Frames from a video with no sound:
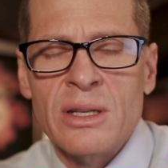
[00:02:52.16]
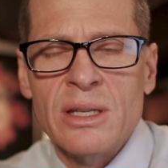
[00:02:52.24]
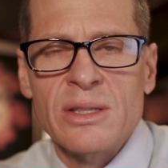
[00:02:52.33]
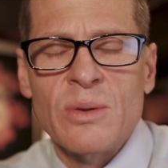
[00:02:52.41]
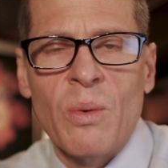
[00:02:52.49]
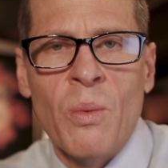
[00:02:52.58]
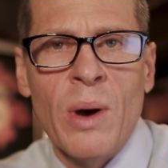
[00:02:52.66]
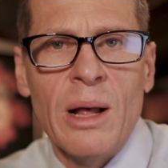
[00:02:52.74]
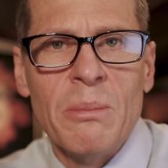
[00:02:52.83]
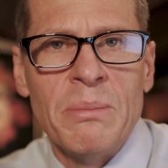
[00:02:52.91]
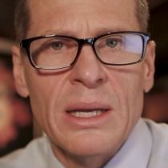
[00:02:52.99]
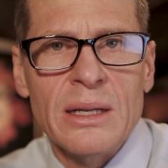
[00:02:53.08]
It is
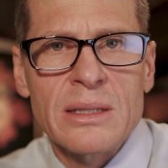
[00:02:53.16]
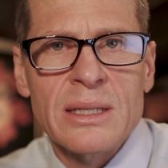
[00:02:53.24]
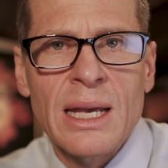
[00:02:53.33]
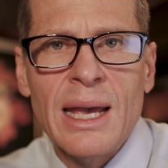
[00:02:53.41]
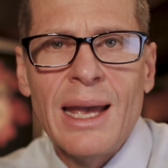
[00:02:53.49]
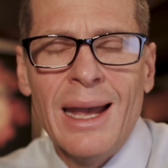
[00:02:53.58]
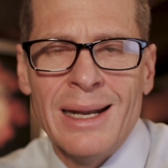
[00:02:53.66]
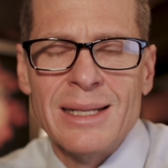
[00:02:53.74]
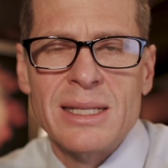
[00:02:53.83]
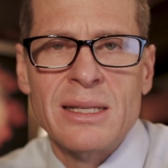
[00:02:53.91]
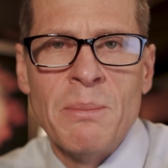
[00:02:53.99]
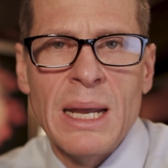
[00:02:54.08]
well built and
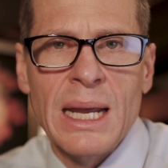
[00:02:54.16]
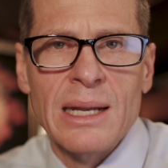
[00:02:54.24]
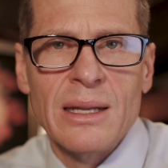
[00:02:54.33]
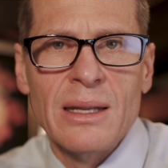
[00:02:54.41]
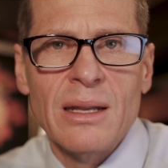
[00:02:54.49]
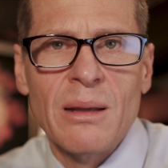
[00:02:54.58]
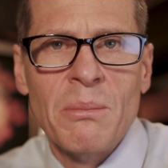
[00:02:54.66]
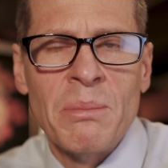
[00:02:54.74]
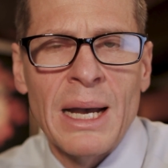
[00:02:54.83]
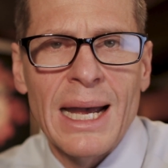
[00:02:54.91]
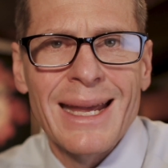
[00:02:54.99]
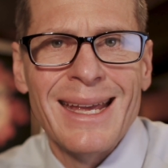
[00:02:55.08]
it's demanded
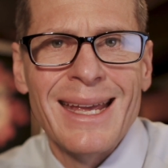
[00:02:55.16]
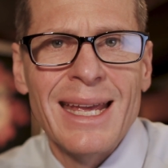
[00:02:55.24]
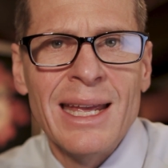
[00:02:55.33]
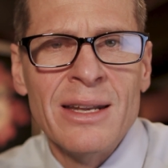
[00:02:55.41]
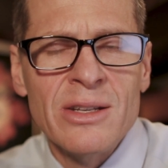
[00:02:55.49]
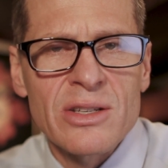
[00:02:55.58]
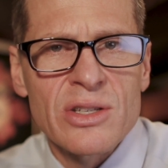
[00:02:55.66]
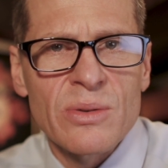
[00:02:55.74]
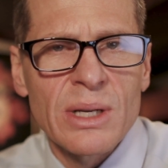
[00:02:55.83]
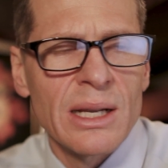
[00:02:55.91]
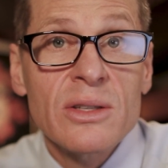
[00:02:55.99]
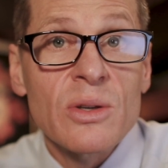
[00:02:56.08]
by
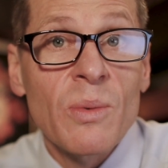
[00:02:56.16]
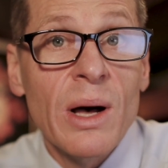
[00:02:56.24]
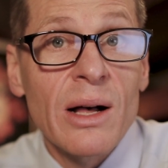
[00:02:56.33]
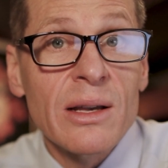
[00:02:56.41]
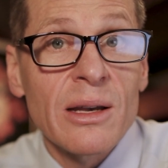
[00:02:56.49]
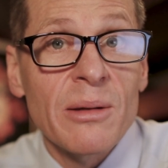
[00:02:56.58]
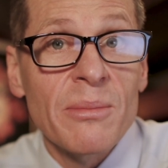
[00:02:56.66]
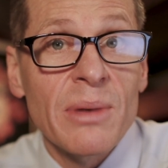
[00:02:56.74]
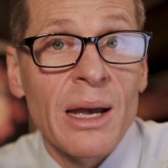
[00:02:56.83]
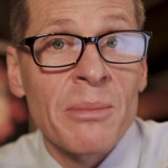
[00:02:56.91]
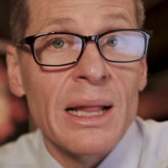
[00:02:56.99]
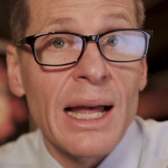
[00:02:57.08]
industry. So welcome.
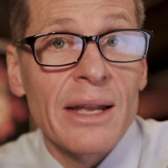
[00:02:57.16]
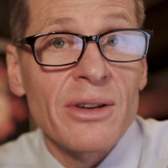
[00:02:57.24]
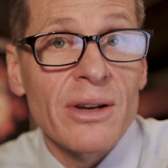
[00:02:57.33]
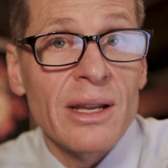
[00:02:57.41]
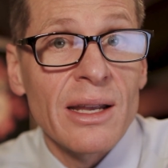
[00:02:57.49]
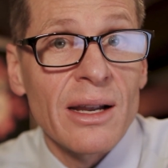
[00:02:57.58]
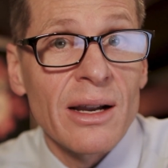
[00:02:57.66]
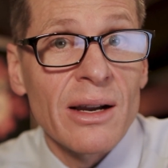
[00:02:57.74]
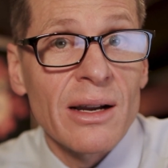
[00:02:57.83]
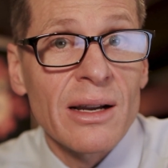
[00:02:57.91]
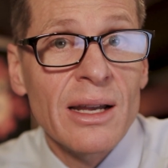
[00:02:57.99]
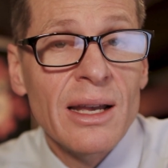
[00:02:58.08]
I'm glad you're
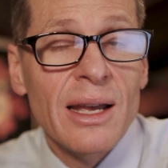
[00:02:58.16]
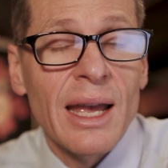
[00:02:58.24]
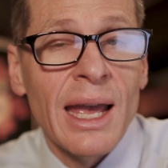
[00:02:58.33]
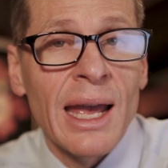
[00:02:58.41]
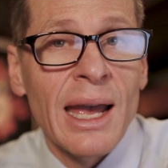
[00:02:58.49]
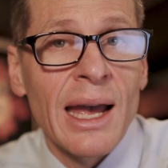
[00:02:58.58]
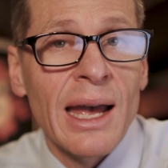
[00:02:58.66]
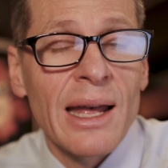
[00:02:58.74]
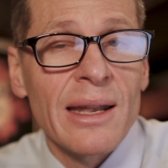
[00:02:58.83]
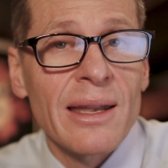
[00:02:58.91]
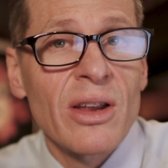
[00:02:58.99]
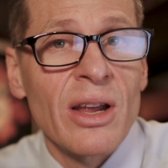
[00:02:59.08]
here.
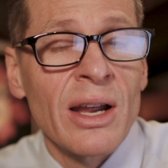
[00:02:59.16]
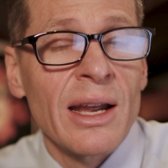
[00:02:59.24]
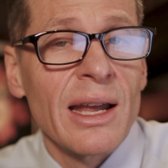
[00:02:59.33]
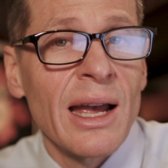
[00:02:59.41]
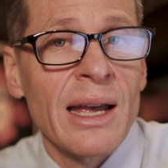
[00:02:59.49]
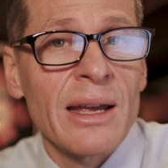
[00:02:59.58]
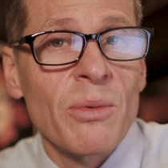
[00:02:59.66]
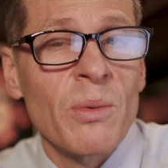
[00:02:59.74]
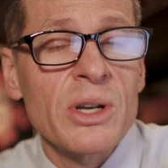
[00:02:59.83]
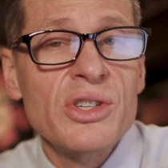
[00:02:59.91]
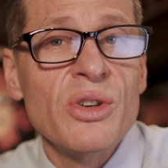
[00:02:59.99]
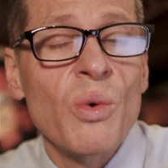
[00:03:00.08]
And I
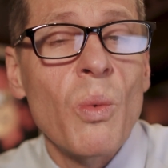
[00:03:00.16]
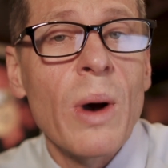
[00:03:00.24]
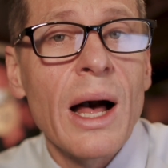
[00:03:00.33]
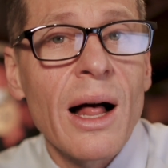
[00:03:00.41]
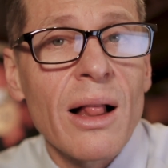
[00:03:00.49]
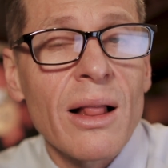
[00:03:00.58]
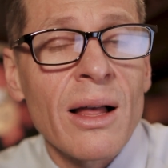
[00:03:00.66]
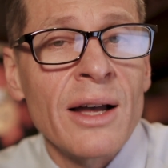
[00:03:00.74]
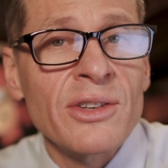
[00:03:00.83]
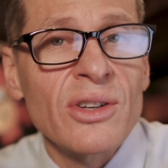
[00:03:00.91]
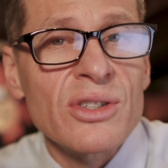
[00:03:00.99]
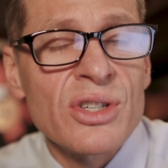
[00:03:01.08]
wish you well
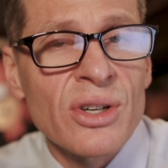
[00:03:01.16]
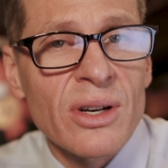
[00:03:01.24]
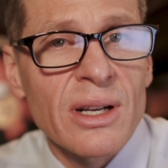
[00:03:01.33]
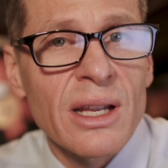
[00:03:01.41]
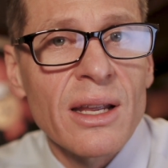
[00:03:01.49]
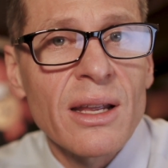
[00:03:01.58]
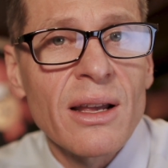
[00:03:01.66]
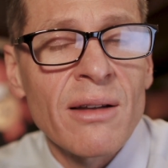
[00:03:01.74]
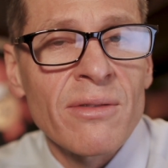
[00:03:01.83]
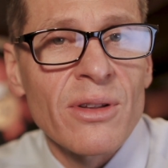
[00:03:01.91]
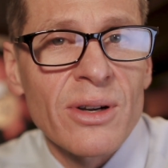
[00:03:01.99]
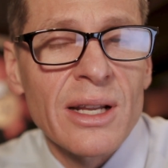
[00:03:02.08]
on your journey of
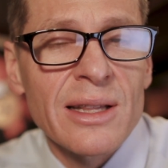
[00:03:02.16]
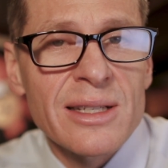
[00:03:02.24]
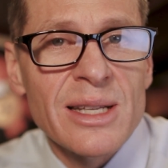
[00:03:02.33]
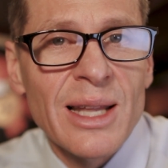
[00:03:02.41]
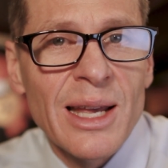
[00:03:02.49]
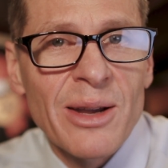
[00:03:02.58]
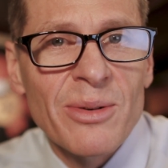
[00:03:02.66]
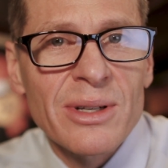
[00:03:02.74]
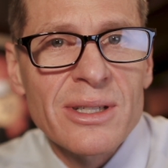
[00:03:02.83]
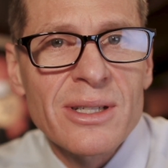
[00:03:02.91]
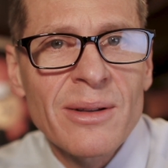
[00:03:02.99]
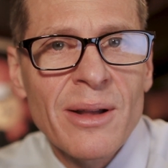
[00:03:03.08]
learning this
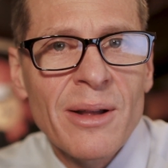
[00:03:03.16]
language.